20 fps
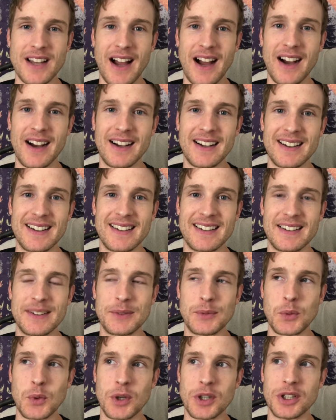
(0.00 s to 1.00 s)
I
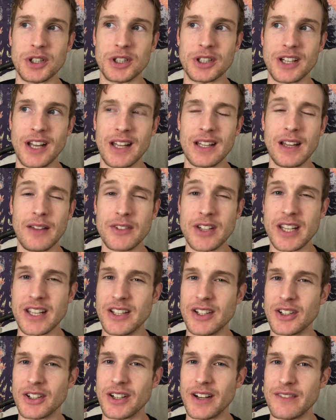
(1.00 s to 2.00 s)
would love to
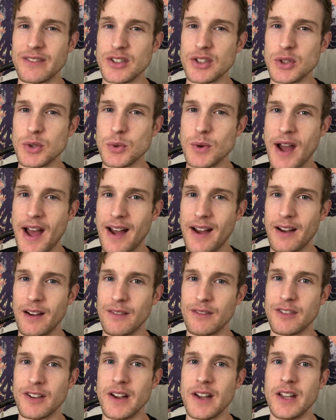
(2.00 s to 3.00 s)
hear if you
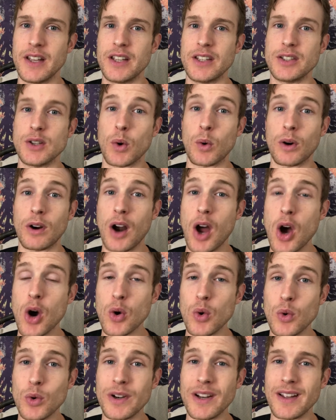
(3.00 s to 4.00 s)
have your
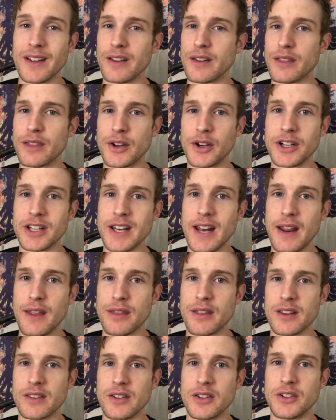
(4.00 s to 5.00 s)
own 30-day
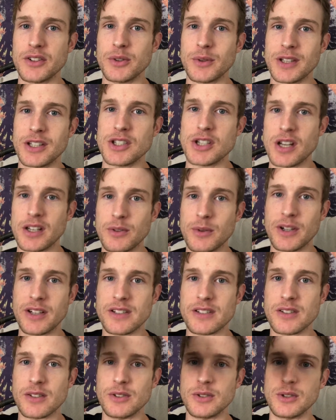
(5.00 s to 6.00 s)
thing that you're doing in January,
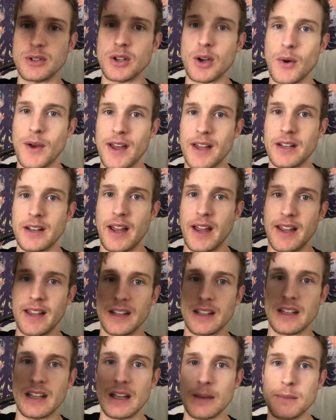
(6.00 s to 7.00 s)
so you can go ahead
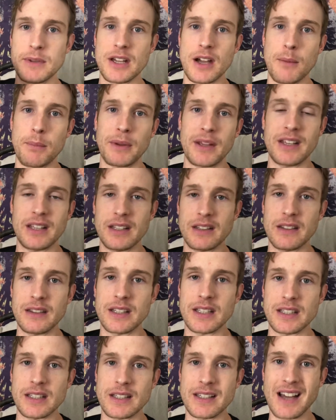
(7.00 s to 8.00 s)
and hit me up in
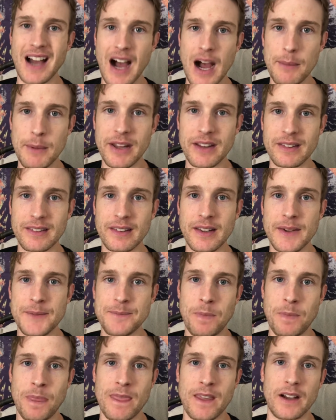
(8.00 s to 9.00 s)
the comments.
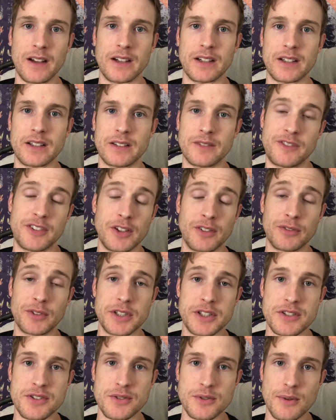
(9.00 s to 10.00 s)
Uh, feel free
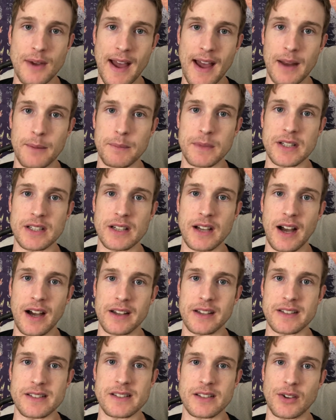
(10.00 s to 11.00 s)
to add me on
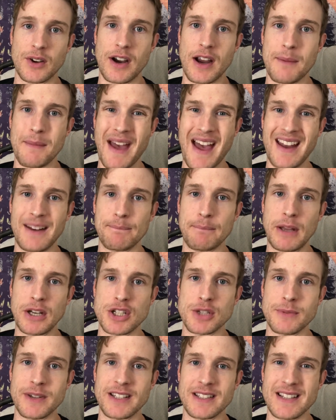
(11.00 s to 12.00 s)
Instagram at
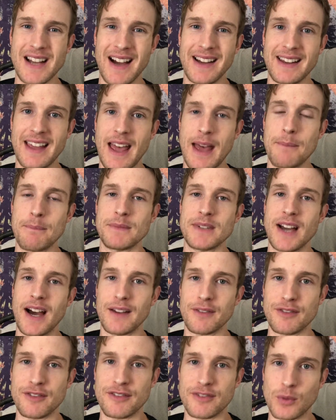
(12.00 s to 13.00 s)

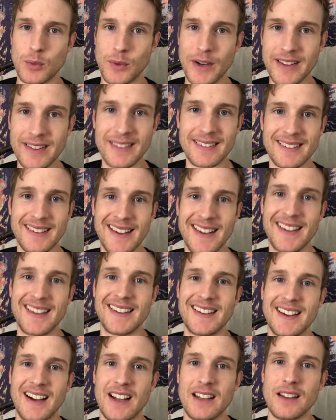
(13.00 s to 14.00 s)
benjamin.m.fritz.
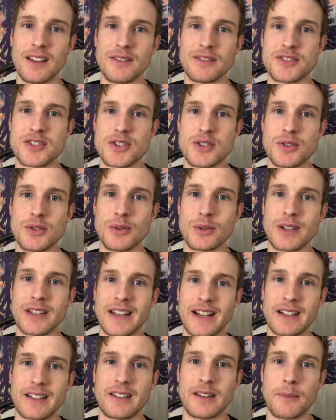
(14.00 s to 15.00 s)
I love to
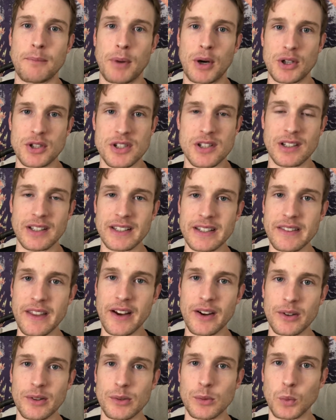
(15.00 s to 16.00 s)
connect personally
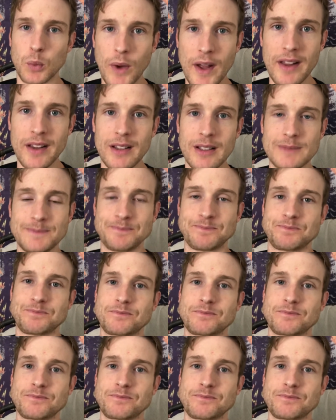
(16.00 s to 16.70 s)
there as well.